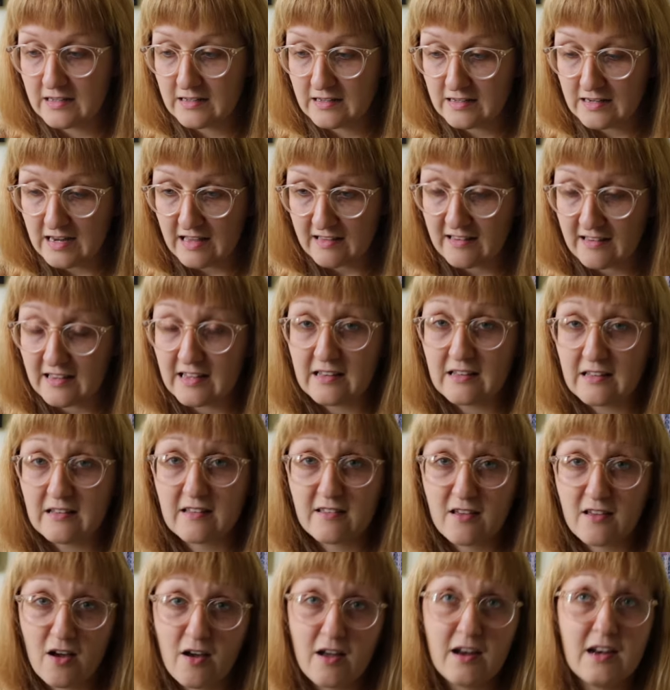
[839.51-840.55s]
knitting
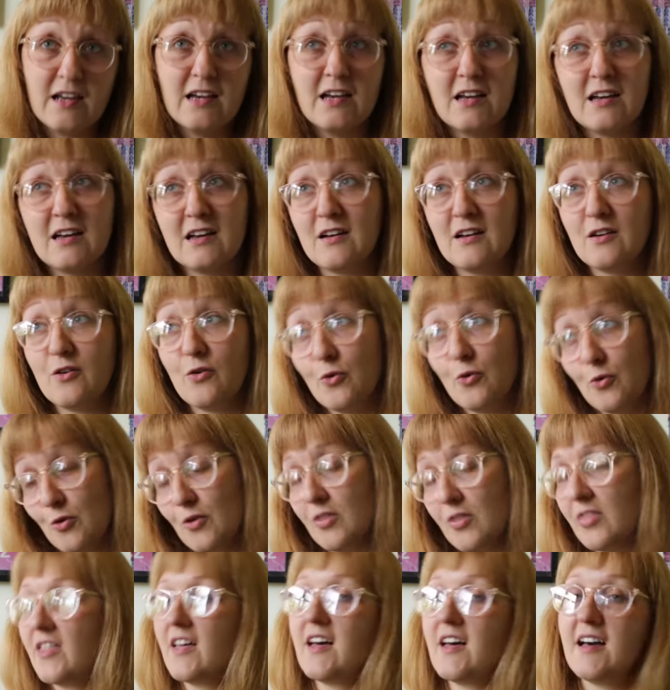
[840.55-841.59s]
designer,
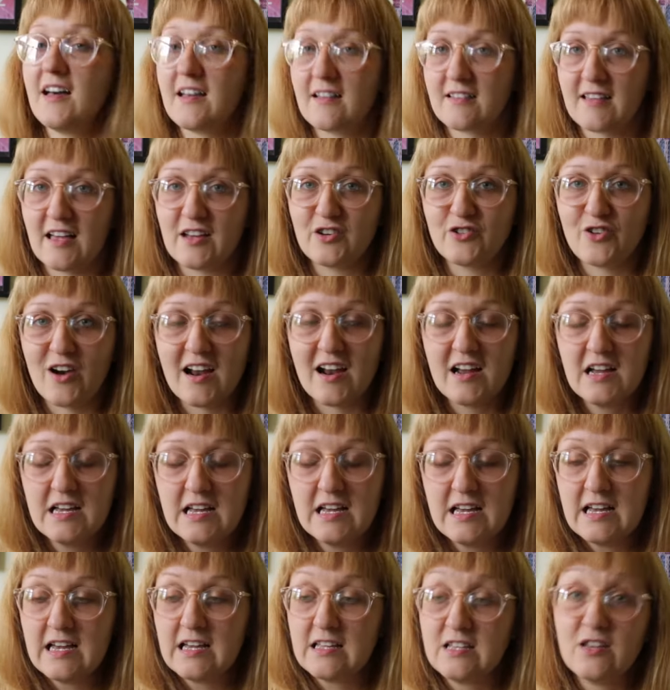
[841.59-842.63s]
author, etc.,
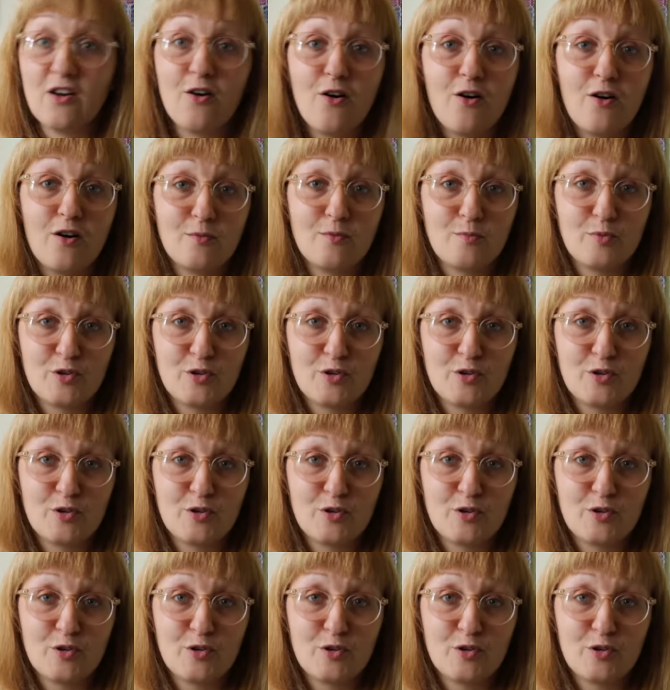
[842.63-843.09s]
yarn